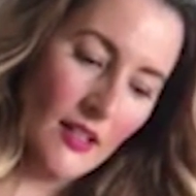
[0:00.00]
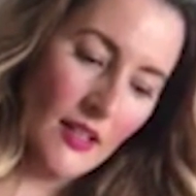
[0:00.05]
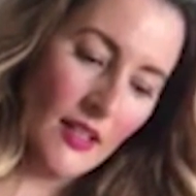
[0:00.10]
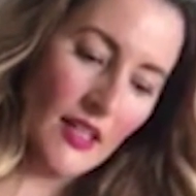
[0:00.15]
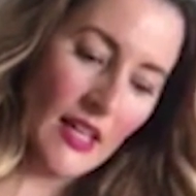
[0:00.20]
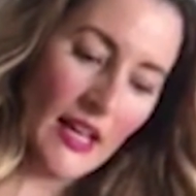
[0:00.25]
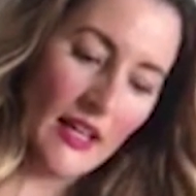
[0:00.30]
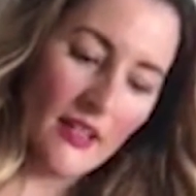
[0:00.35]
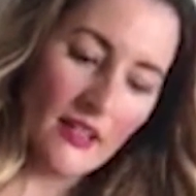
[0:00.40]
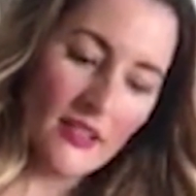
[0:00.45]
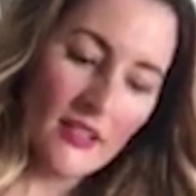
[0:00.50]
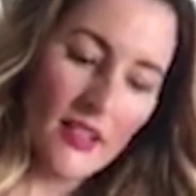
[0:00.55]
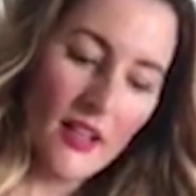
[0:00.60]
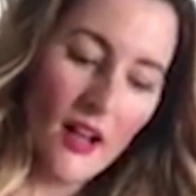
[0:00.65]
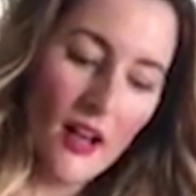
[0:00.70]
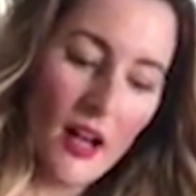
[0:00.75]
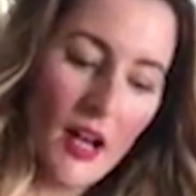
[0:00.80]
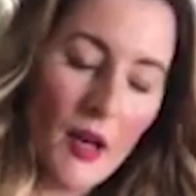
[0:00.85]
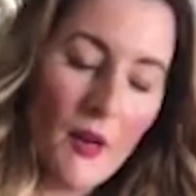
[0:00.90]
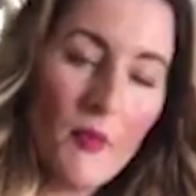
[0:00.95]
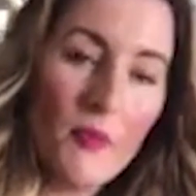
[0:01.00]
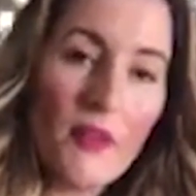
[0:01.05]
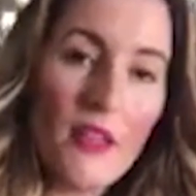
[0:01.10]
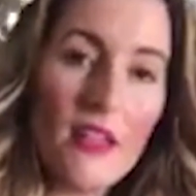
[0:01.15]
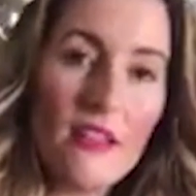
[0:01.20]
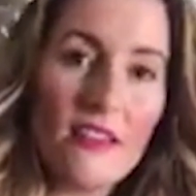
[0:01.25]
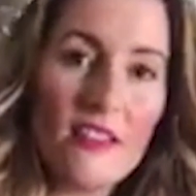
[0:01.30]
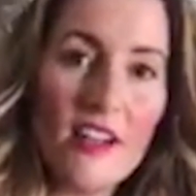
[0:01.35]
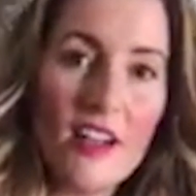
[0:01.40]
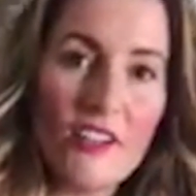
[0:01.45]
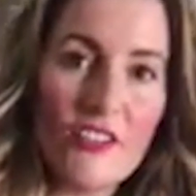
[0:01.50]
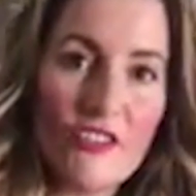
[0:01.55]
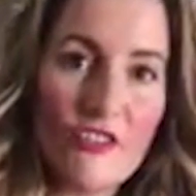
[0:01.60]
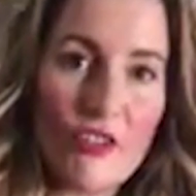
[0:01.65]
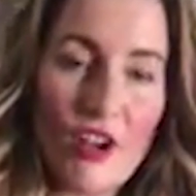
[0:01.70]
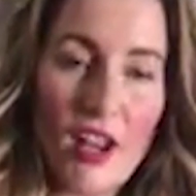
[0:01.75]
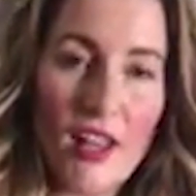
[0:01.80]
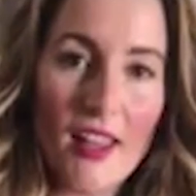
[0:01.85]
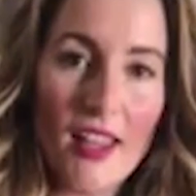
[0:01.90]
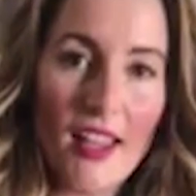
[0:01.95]
The Galaxy hop is an
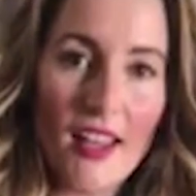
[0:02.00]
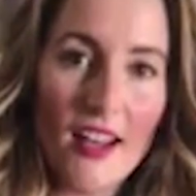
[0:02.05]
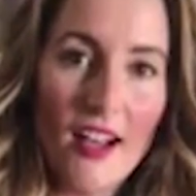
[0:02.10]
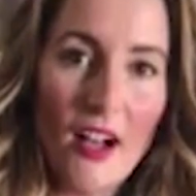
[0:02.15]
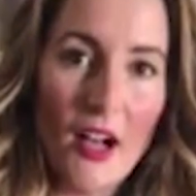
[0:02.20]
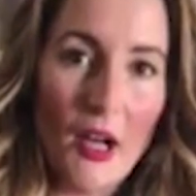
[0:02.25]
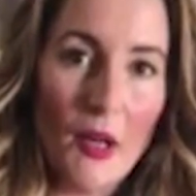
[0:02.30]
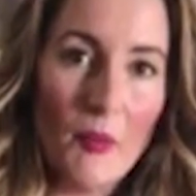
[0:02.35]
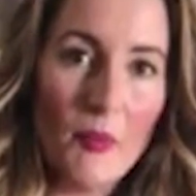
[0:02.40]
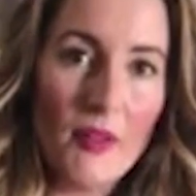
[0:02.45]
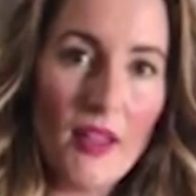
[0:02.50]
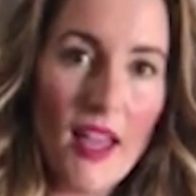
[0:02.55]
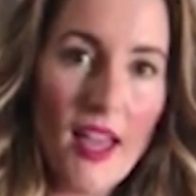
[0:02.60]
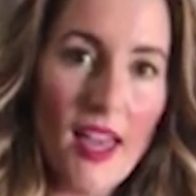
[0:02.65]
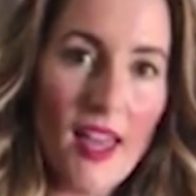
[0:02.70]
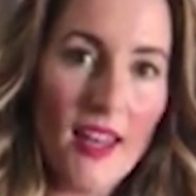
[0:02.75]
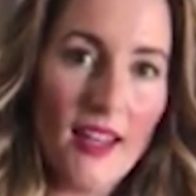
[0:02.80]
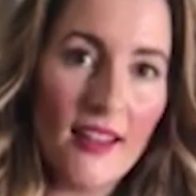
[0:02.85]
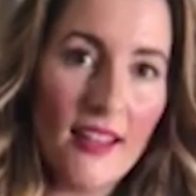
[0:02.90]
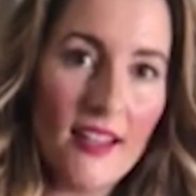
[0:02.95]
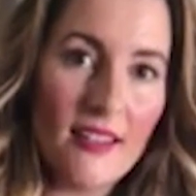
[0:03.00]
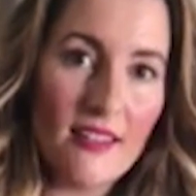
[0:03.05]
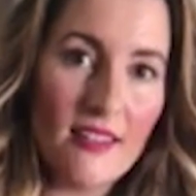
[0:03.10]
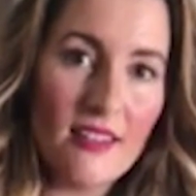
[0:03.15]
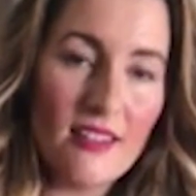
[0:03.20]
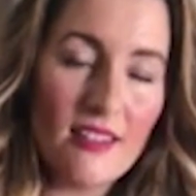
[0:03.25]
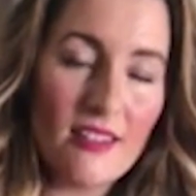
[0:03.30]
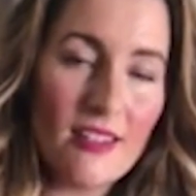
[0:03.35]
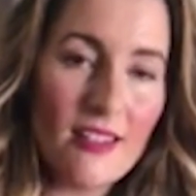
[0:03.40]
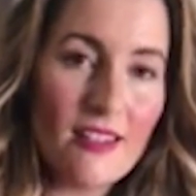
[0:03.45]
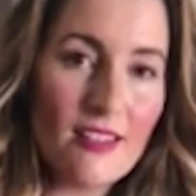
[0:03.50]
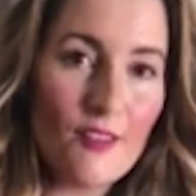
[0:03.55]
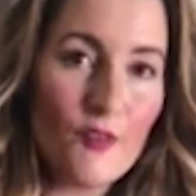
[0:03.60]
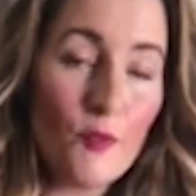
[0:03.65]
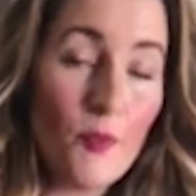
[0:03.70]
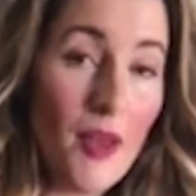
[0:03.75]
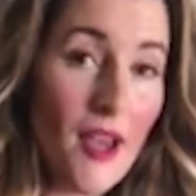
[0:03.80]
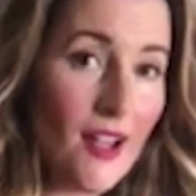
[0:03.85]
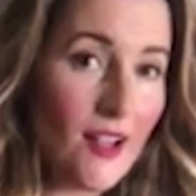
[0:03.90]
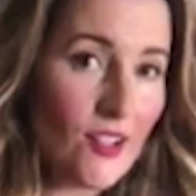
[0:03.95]
Australian hop, and it lends a
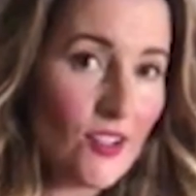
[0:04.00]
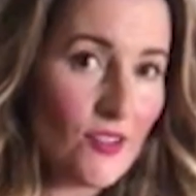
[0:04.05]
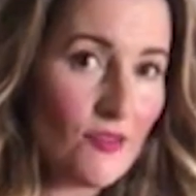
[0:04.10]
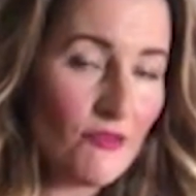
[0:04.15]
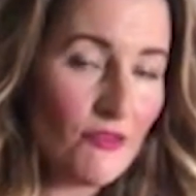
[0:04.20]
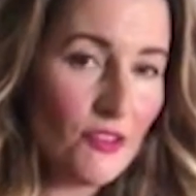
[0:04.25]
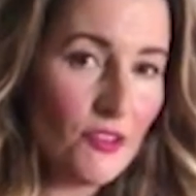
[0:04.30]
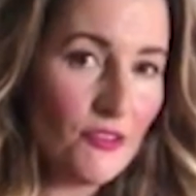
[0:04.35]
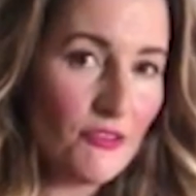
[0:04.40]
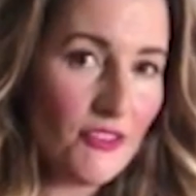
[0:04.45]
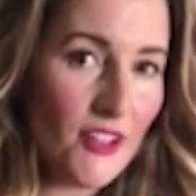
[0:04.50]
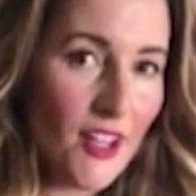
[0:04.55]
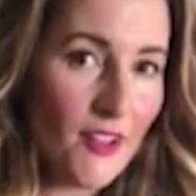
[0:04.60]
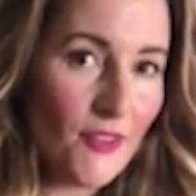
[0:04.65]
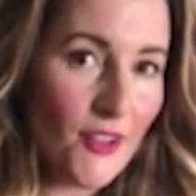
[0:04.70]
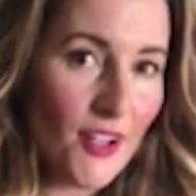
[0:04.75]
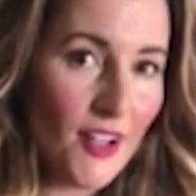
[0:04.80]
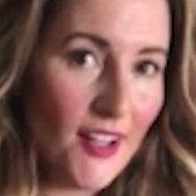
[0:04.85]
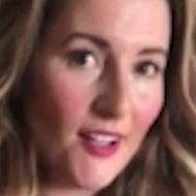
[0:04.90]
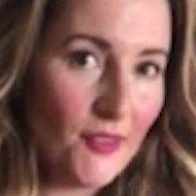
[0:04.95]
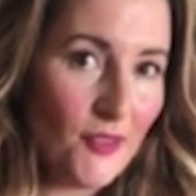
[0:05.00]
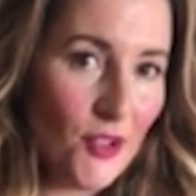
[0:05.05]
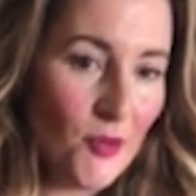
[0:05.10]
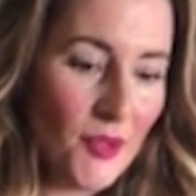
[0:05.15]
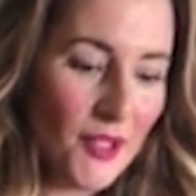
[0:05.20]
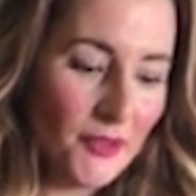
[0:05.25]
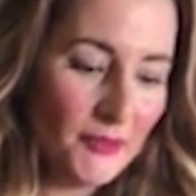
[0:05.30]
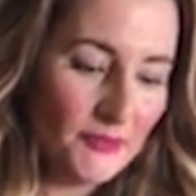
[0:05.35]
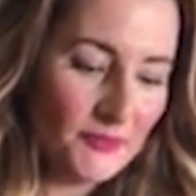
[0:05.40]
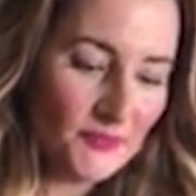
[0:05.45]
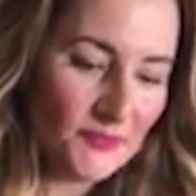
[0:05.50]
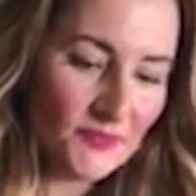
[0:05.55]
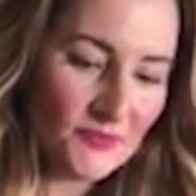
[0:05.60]
distinctive passion fruit flavor and aroma.